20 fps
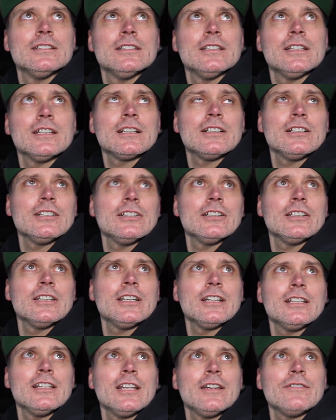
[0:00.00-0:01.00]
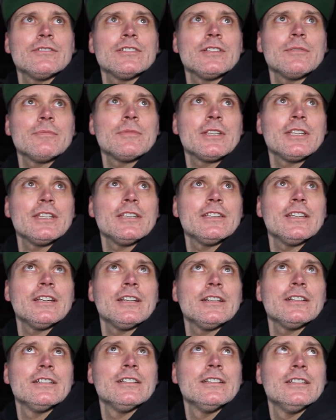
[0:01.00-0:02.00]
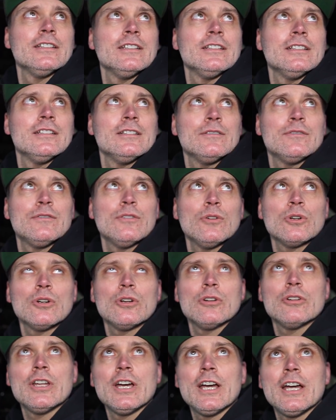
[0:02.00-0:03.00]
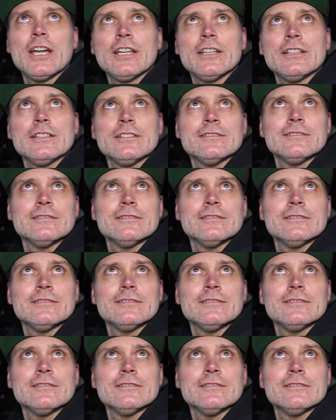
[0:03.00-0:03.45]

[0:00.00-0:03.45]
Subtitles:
Yeah, clearly I left something in there. 409.